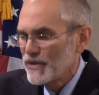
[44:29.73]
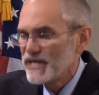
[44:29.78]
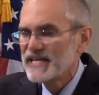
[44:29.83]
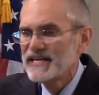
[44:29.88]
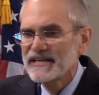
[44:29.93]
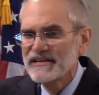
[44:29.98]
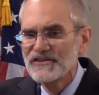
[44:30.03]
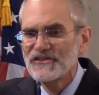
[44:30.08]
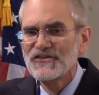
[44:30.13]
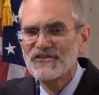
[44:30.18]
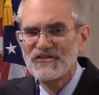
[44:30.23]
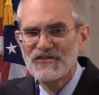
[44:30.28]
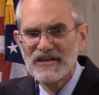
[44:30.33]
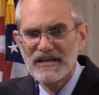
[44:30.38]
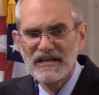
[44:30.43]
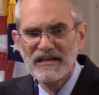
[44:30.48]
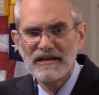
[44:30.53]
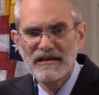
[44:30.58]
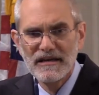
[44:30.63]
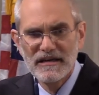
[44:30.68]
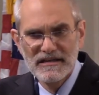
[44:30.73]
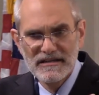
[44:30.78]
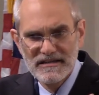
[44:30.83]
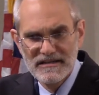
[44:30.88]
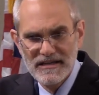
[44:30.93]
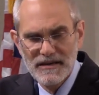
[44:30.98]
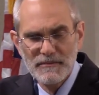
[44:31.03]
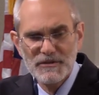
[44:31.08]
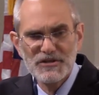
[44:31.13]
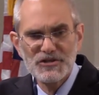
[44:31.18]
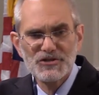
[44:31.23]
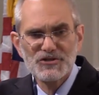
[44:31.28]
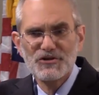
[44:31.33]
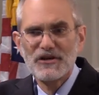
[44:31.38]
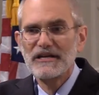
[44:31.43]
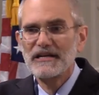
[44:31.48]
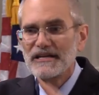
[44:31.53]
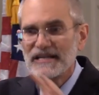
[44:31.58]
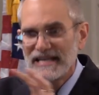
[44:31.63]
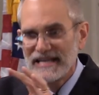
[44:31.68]
we can see
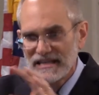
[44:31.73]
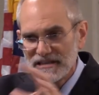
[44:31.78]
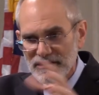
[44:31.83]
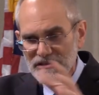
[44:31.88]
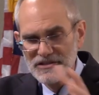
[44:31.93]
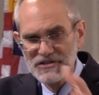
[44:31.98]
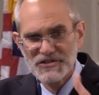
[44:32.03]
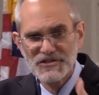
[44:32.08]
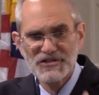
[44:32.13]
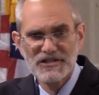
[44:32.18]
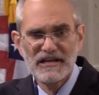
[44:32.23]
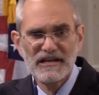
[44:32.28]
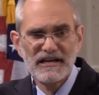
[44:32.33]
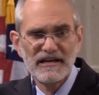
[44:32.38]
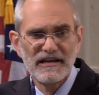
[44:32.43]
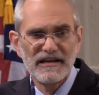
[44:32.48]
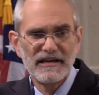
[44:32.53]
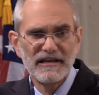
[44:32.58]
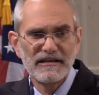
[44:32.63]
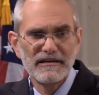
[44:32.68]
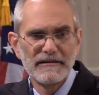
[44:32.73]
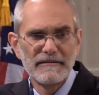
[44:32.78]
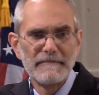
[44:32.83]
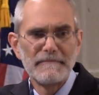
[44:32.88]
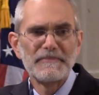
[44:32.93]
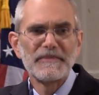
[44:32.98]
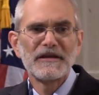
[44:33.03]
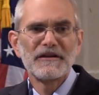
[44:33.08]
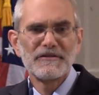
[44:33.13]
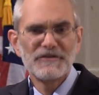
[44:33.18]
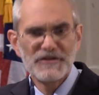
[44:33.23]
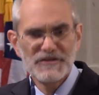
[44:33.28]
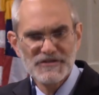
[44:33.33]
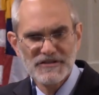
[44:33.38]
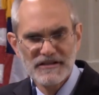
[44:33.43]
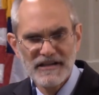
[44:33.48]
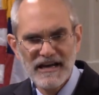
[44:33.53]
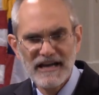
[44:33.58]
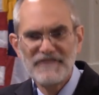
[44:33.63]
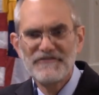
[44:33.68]
demonstrated in the sign
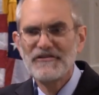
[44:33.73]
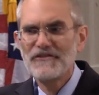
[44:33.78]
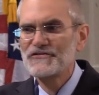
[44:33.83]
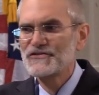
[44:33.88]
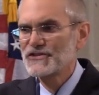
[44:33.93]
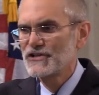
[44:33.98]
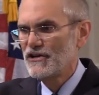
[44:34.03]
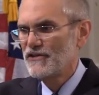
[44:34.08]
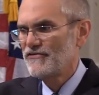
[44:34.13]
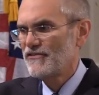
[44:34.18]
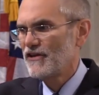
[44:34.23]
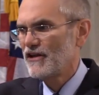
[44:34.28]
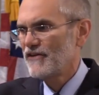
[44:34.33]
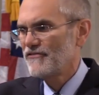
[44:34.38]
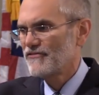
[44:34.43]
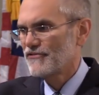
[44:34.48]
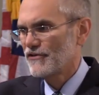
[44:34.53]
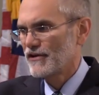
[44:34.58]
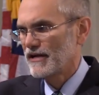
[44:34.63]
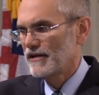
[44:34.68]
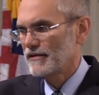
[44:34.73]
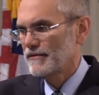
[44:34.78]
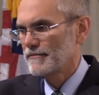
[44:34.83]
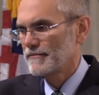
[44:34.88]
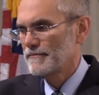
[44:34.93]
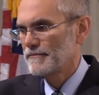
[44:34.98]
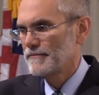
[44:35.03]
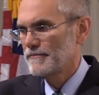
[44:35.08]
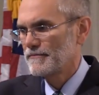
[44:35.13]
this life of self offering.